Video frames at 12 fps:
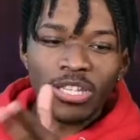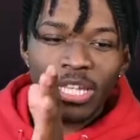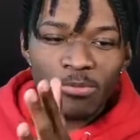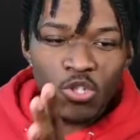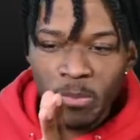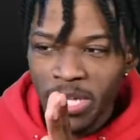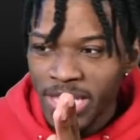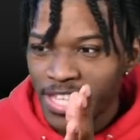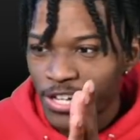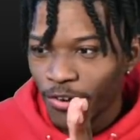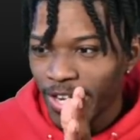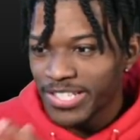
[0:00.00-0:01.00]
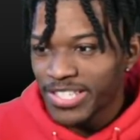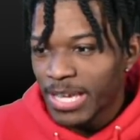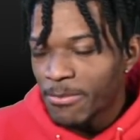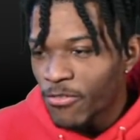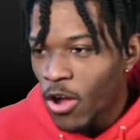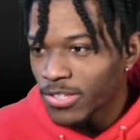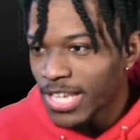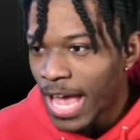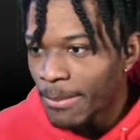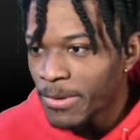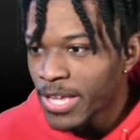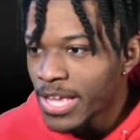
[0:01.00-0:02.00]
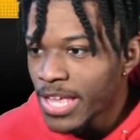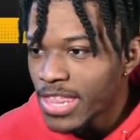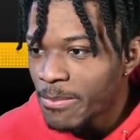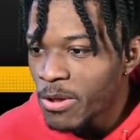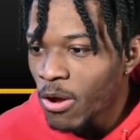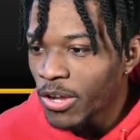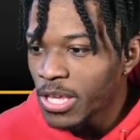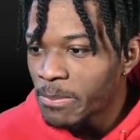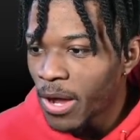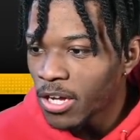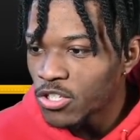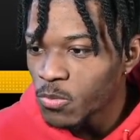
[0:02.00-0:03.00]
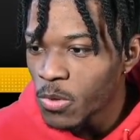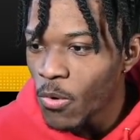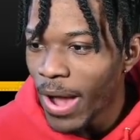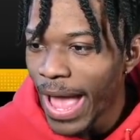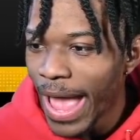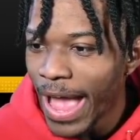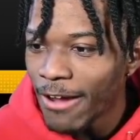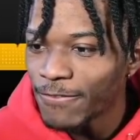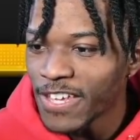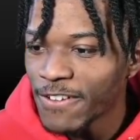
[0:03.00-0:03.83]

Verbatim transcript: them to be the greatest team of all time. The Milwaukee Bucks will have the